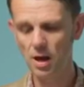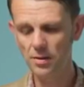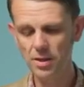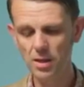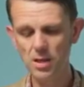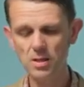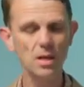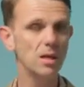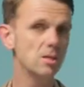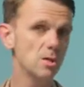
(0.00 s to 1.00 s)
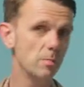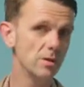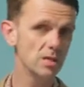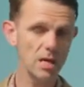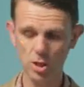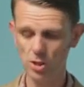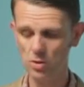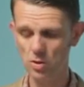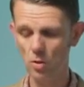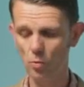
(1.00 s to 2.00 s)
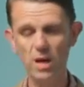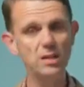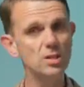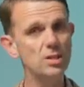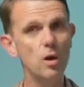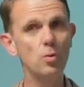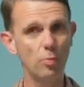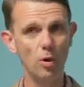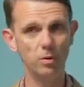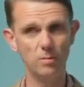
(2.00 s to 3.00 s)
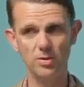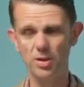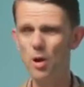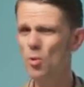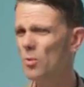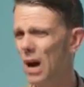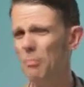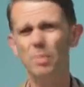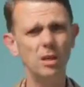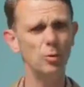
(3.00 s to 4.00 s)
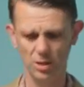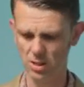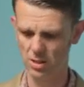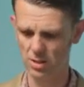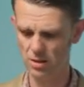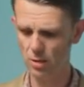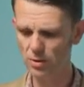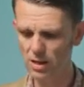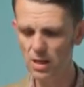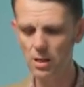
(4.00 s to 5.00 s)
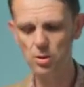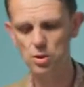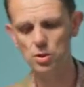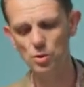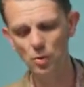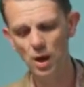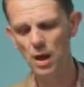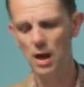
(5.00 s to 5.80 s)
and these interpretations raise no problems, no ambiguities, no need to